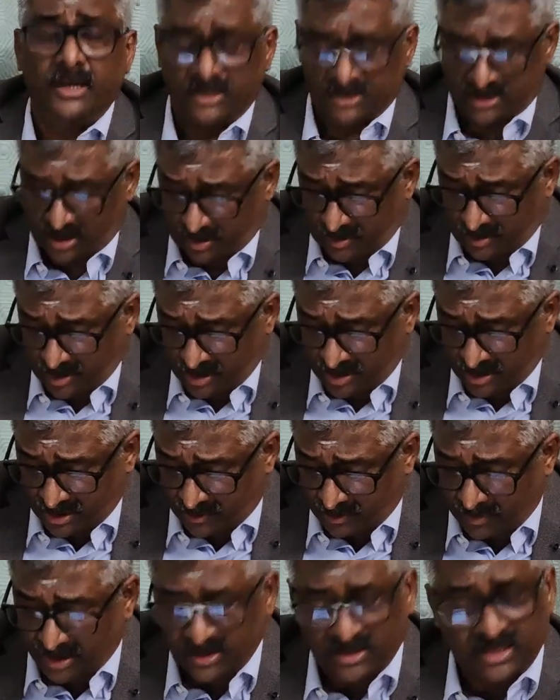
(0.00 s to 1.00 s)
it is in
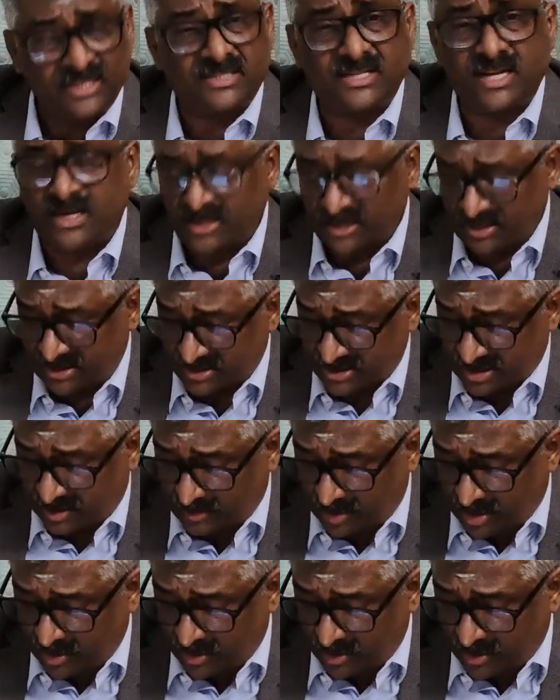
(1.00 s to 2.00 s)
the monthly chart, it is
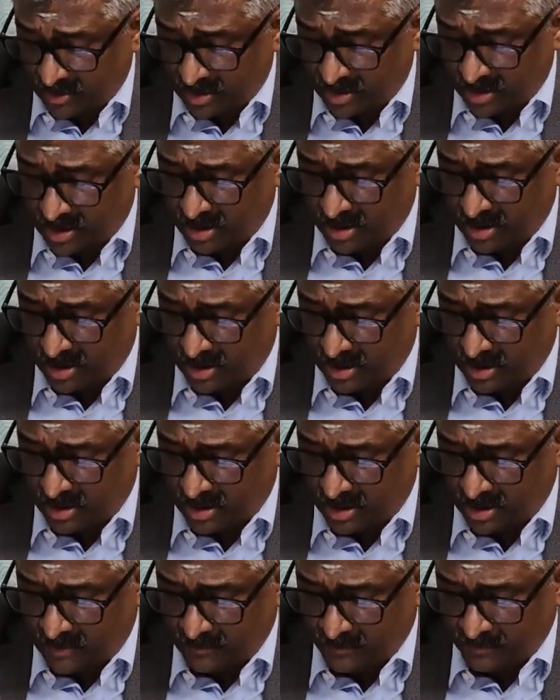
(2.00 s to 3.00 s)
above
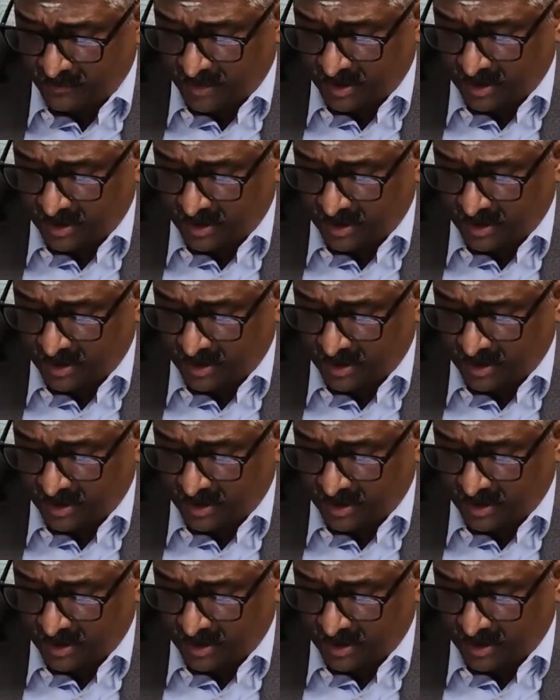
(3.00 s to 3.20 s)
all